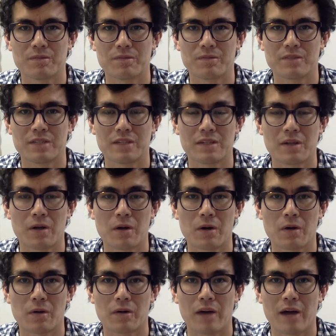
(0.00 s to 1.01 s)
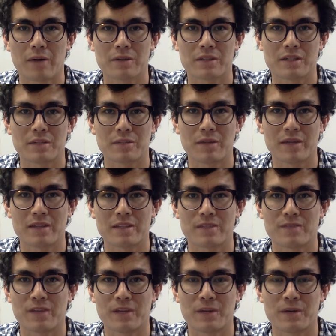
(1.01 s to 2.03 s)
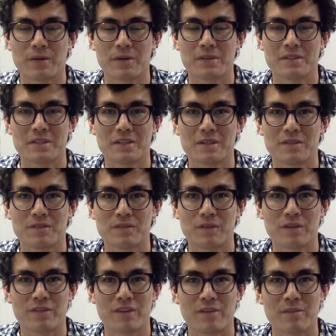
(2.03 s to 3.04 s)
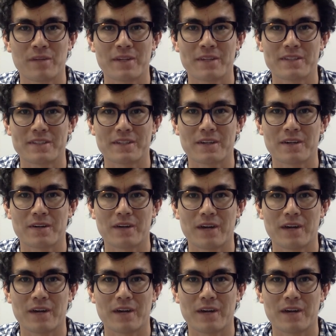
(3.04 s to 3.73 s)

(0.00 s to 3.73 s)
didn't know I was going to make this video until 45 minutes ago.